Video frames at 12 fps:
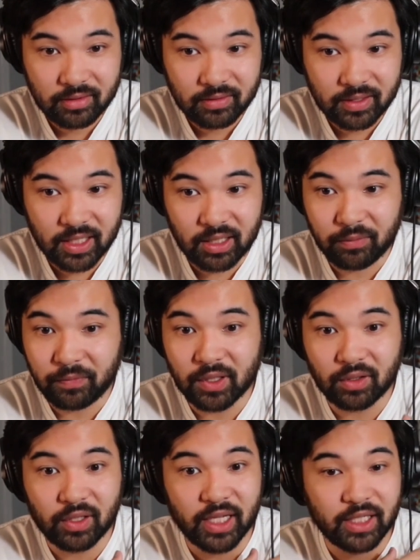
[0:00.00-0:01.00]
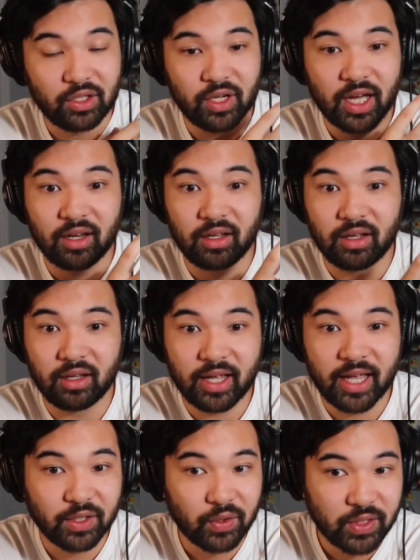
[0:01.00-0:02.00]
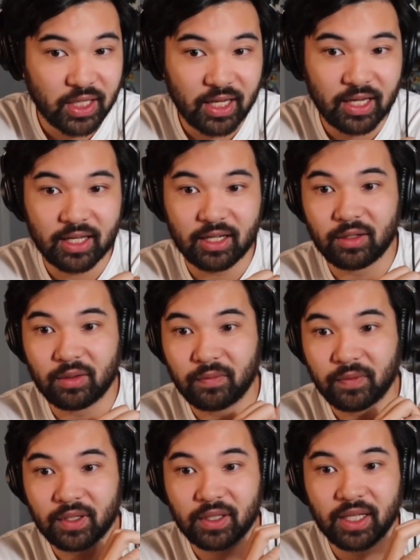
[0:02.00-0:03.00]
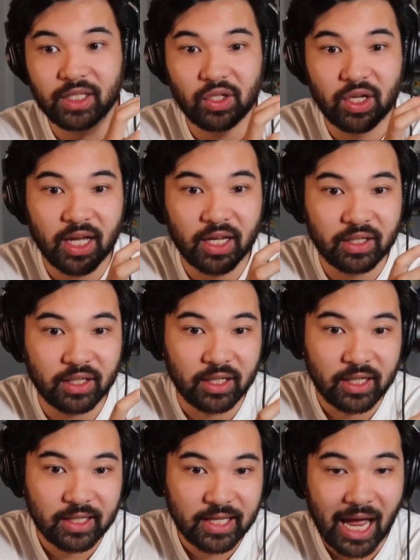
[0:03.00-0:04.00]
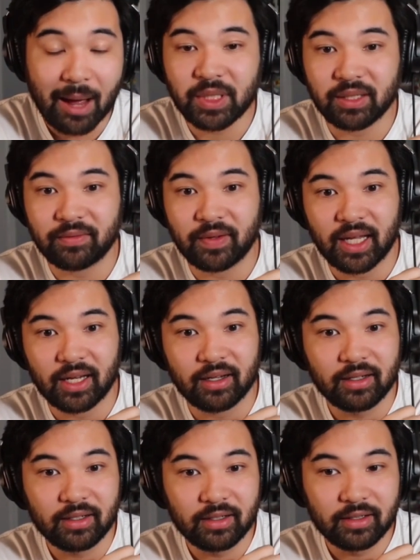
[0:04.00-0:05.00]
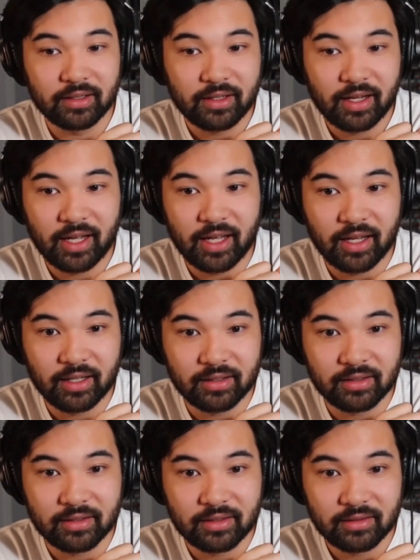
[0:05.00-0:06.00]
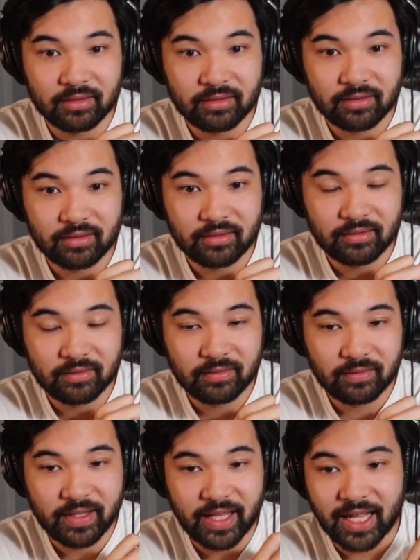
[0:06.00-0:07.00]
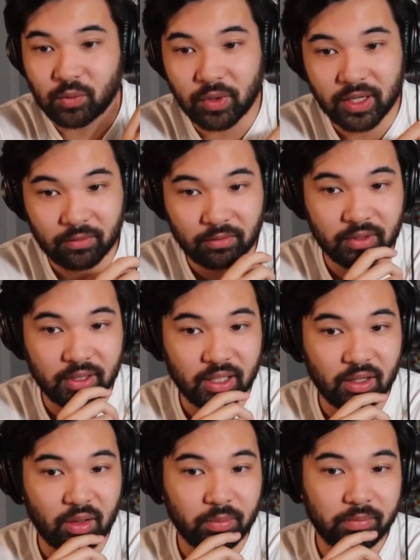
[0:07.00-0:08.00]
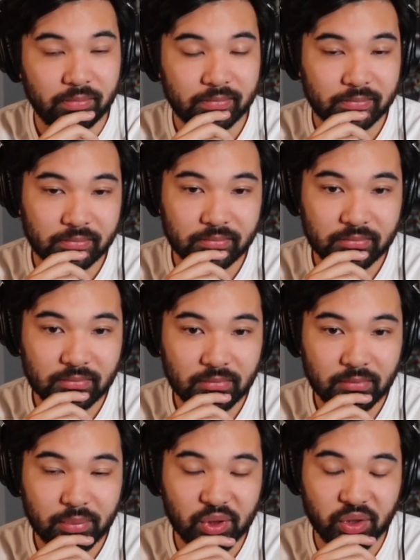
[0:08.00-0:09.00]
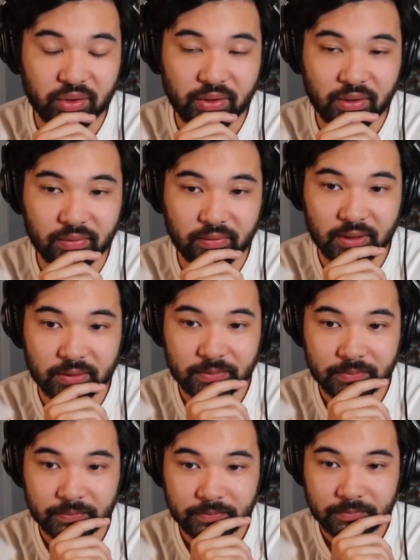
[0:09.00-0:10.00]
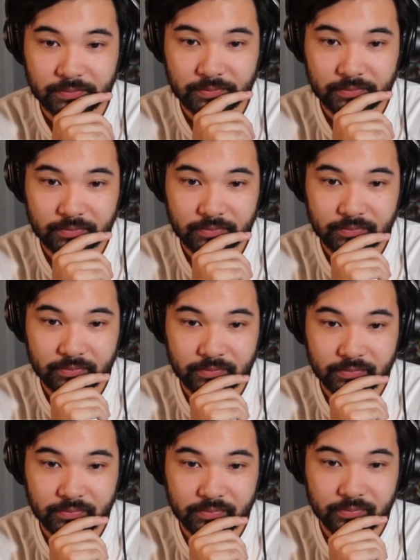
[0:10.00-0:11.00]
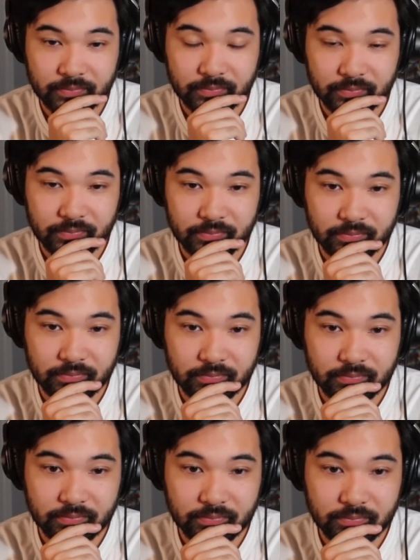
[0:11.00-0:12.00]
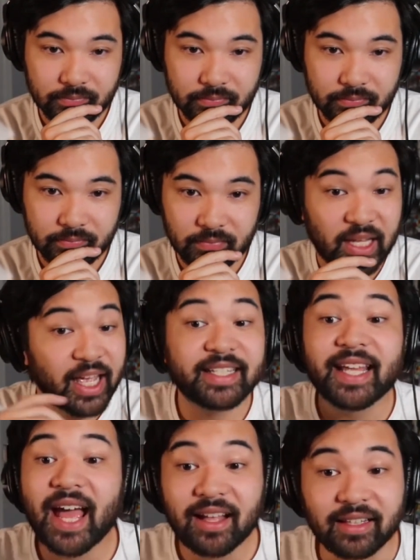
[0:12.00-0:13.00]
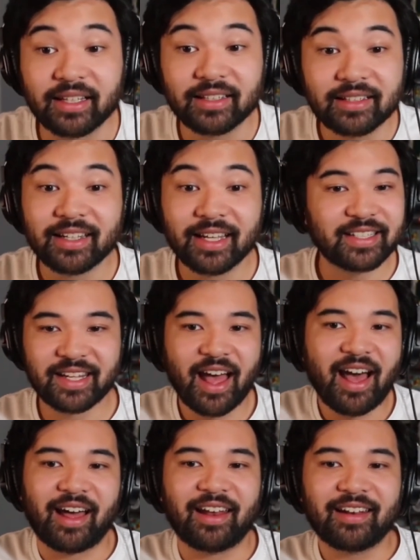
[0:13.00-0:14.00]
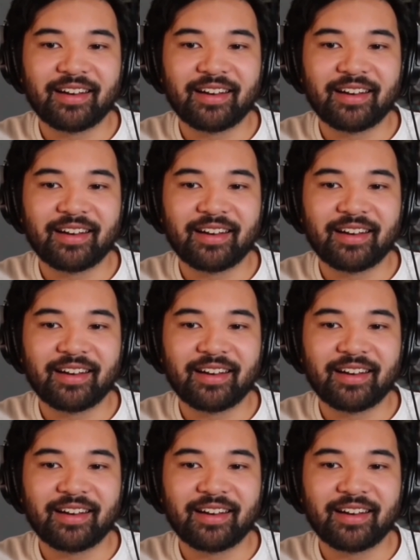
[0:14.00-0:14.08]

then you feel like you gotta entertain and you feel like you gotta captivate. And that's when it really all boils over. Also, how sustainable is that? Exactly. It's not.